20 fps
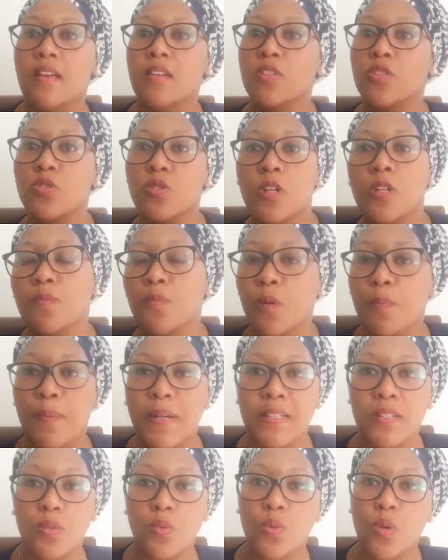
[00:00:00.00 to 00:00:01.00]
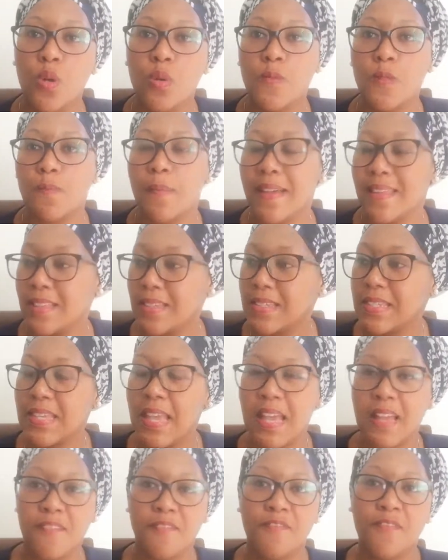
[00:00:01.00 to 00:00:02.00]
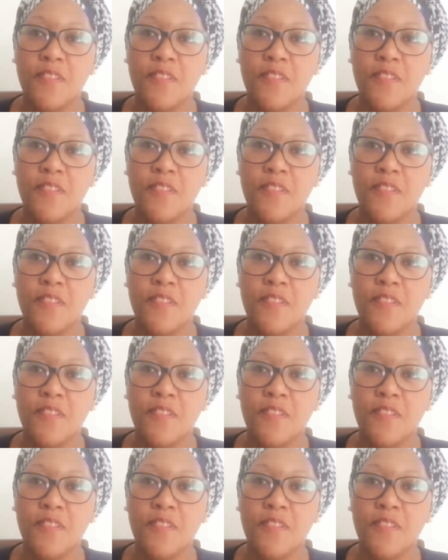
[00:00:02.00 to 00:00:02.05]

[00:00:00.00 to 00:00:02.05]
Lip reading: sold mobani worms by the sack,